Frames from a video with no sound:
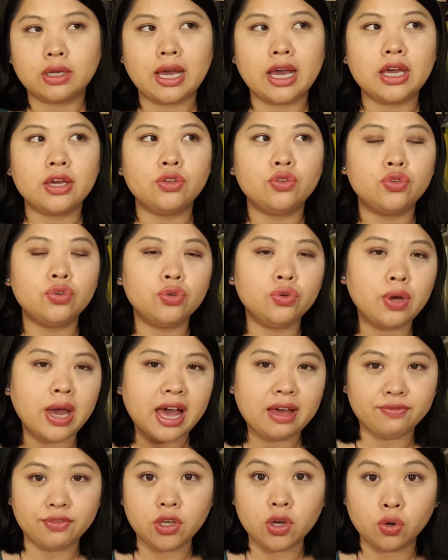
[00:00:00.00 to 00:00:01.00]
I do
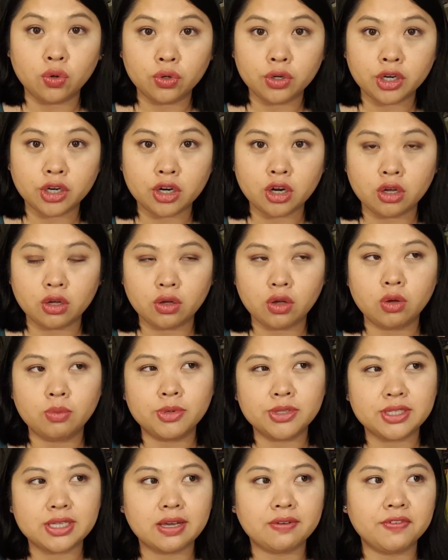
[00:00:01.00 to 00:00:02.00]
have yogurt
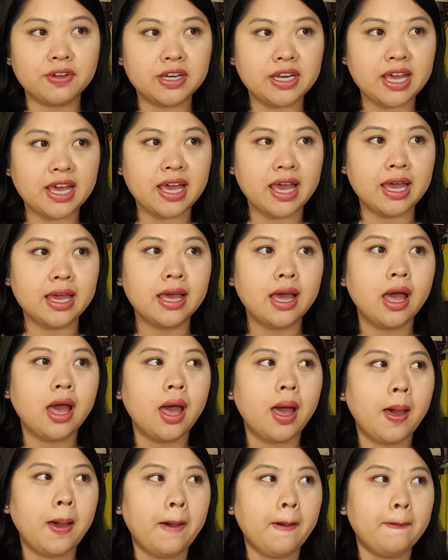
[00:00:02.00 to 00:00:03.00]
almost every day
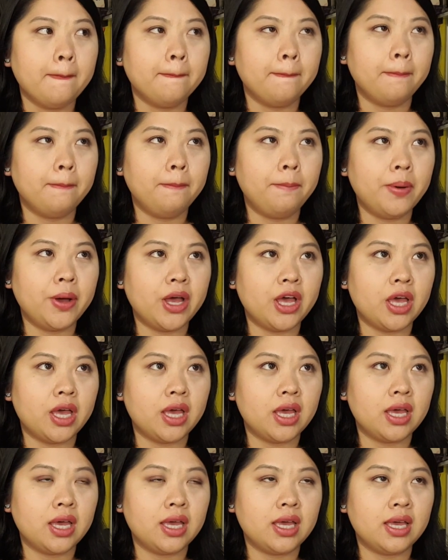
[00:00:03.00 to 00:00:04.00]

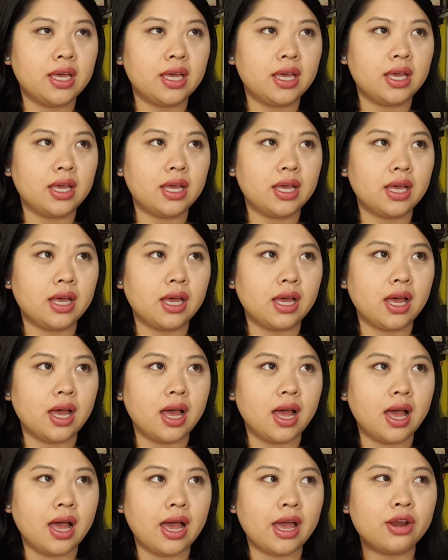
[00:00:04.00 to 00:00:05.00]
but
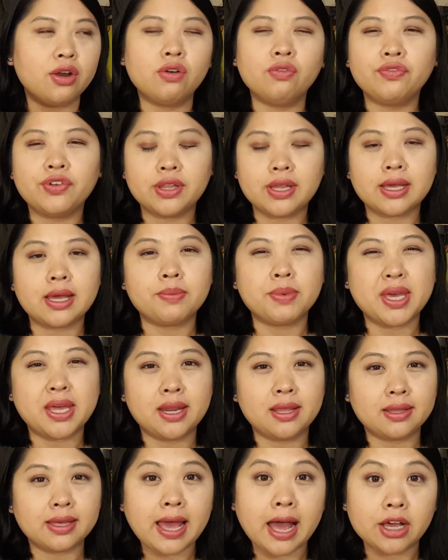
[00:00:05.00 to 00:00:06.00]
I don't feel like I'm
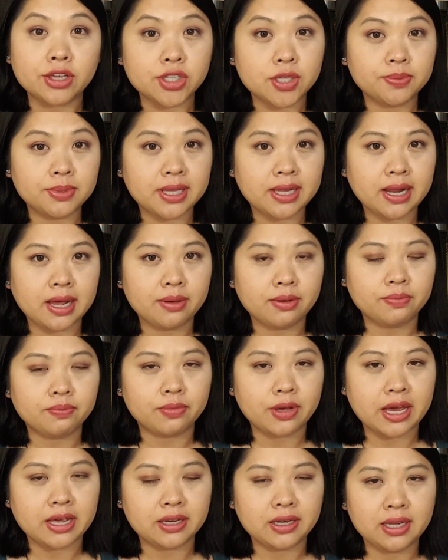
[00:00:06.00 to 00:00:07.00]
getting the calcium that I,
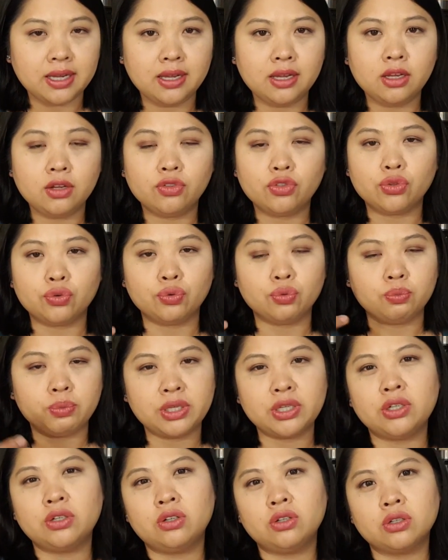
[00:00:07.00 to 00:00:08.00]
I need through
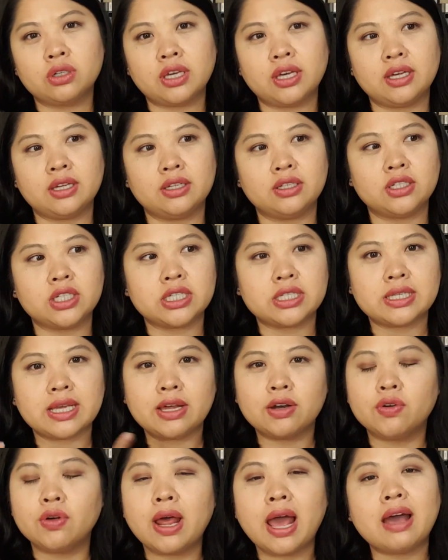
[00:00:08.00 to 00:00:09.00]
milk and just
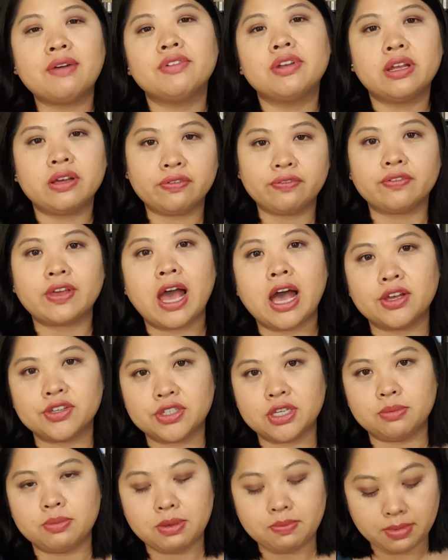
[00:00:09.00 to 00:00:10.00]
I don't have enough
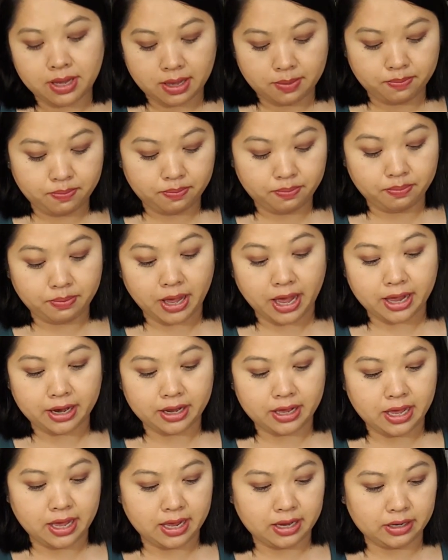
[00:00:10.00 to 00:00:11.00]
calcium in my
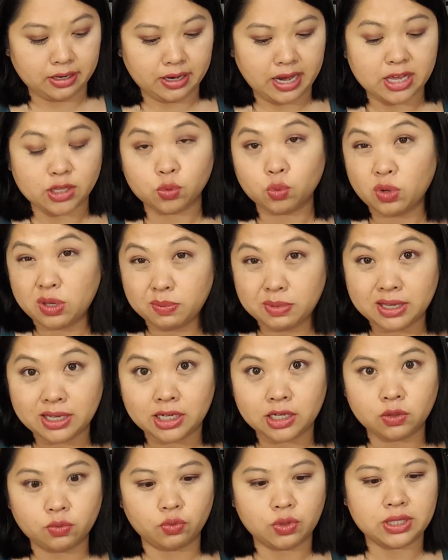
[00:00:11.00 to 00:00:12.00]
body and as
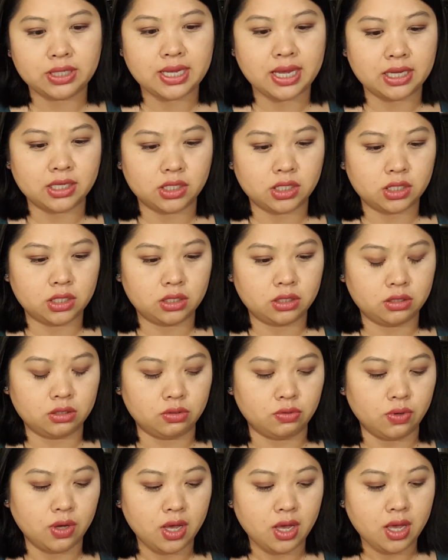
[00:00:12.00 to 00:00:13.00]
women we tend
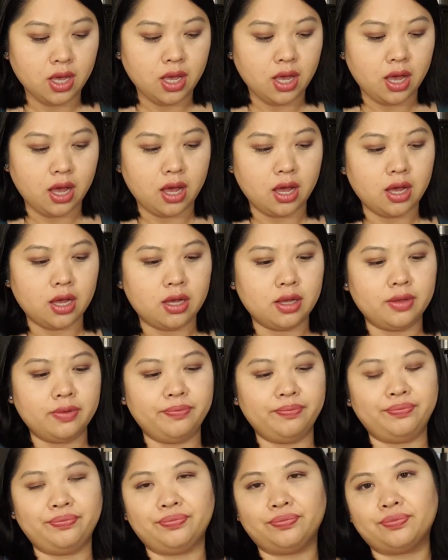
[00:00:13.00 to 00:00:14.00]
to
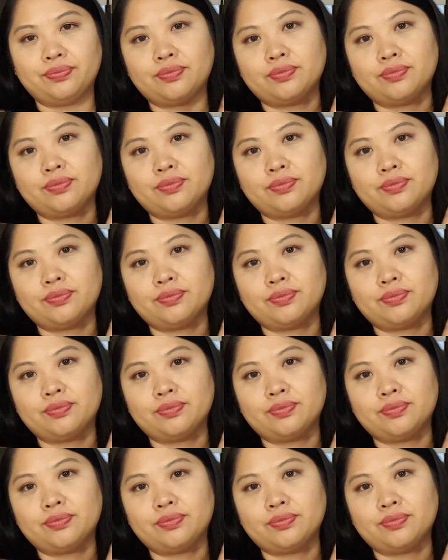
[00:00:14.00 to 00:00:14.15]
um,